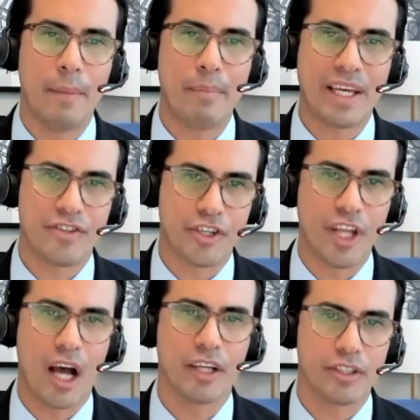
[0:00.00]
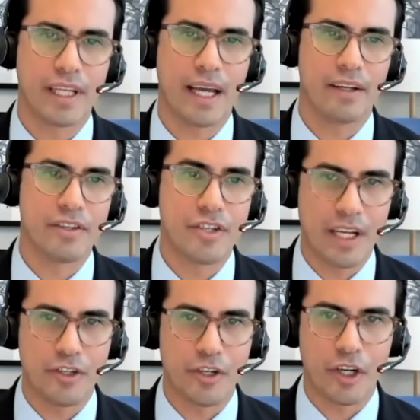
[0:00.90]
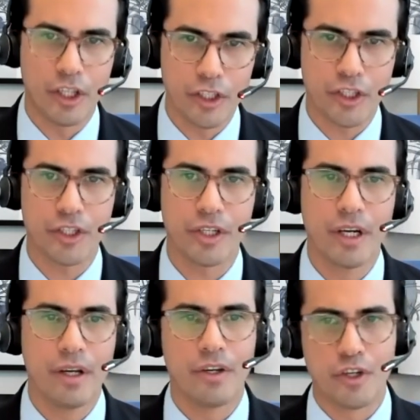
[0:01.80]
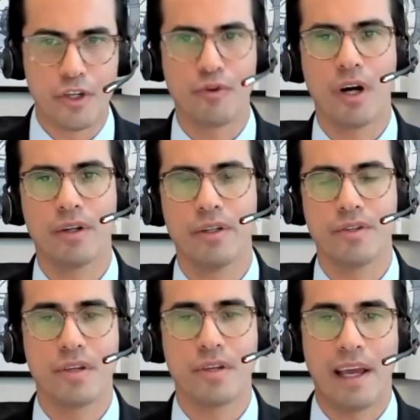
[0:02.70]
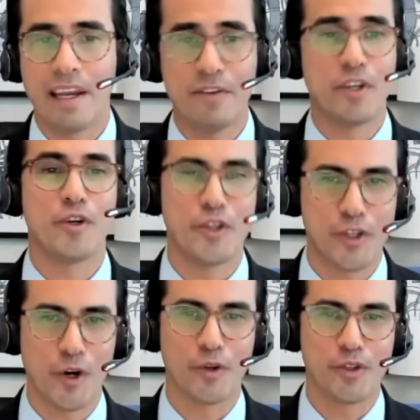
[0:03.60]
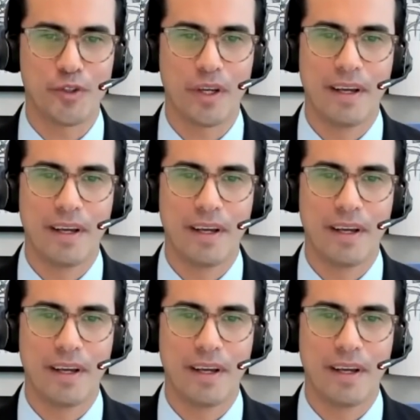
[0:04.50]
because your doctor then understands your culture, your struggles, and even your jokes.